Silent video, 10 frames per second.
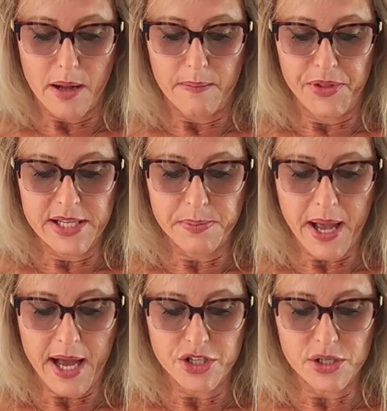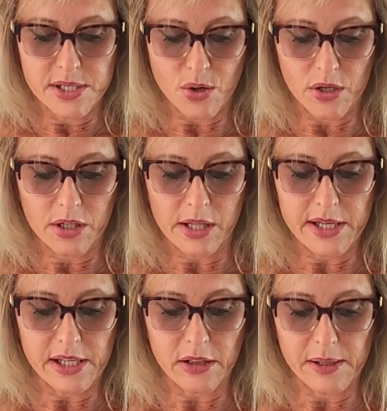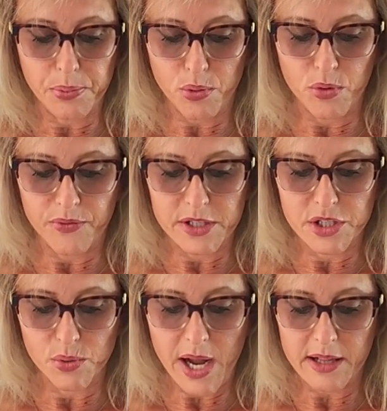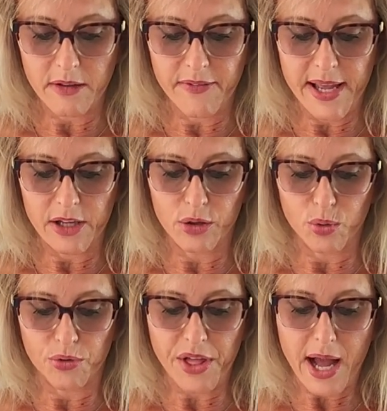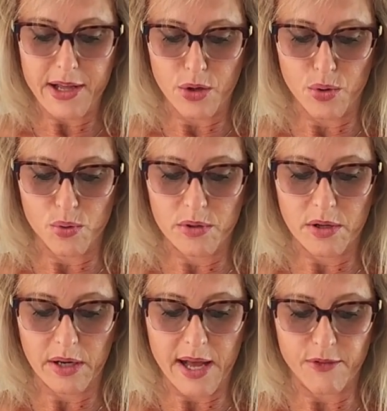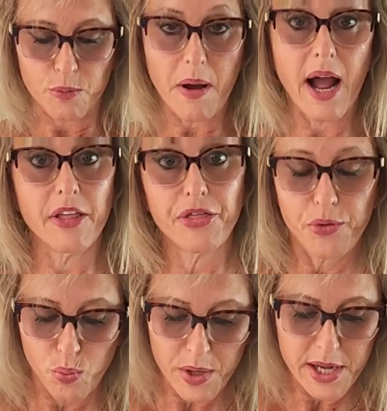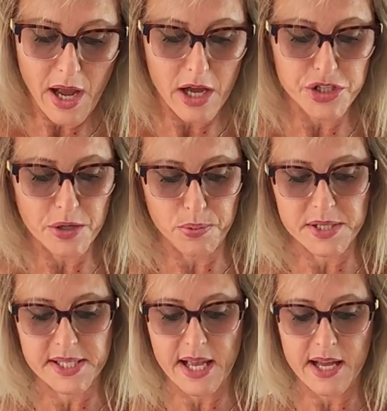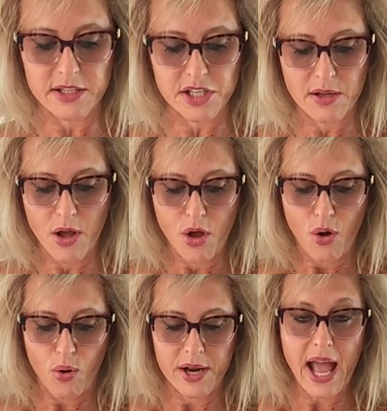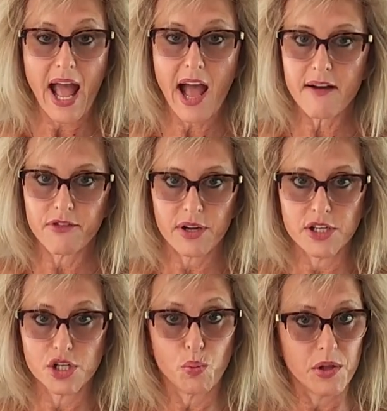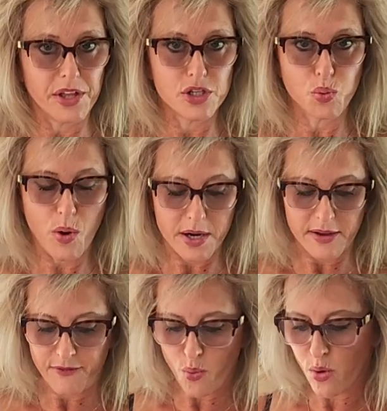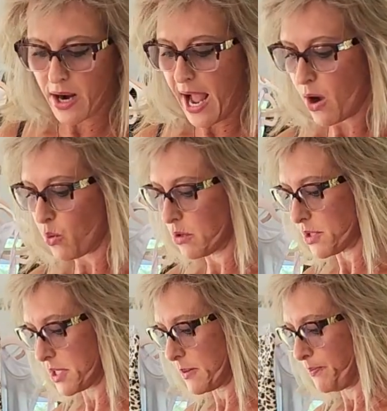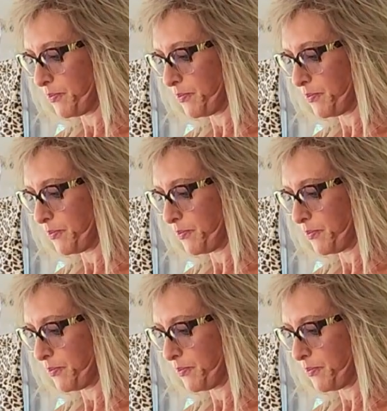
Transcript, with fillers: These patches are clinically proven to elevate glutathione level by 300% on average within 24 hours.